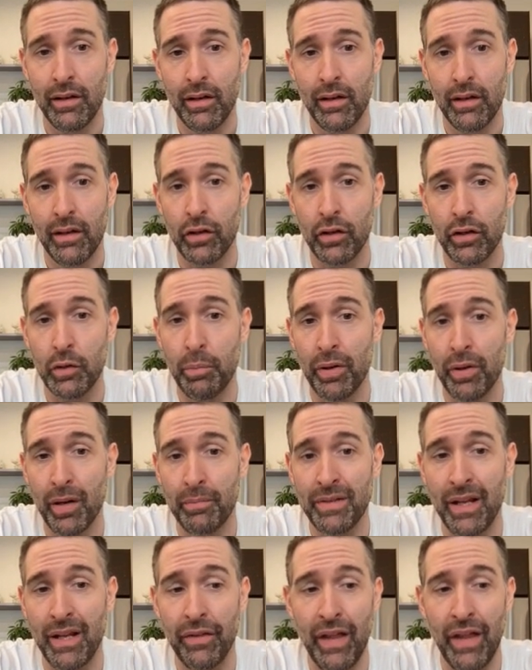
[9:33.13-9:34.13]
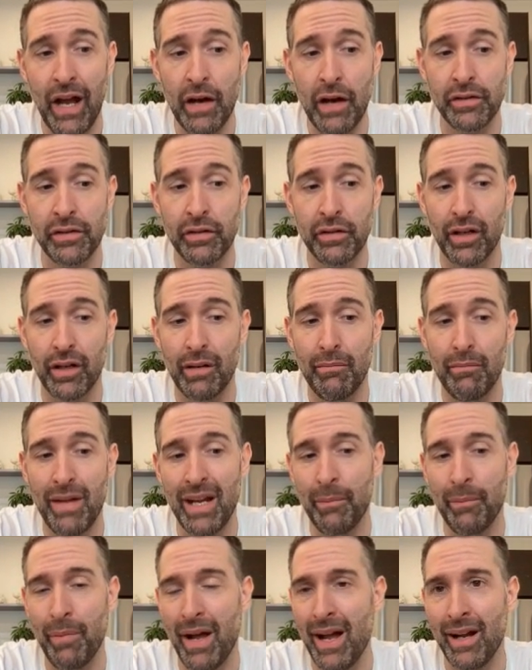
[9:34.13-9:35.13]
you put up 10,000, you're going to
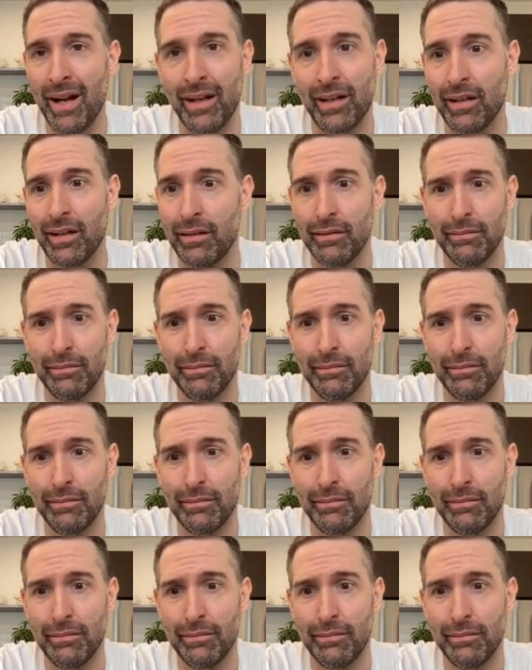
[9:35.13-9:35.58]
make back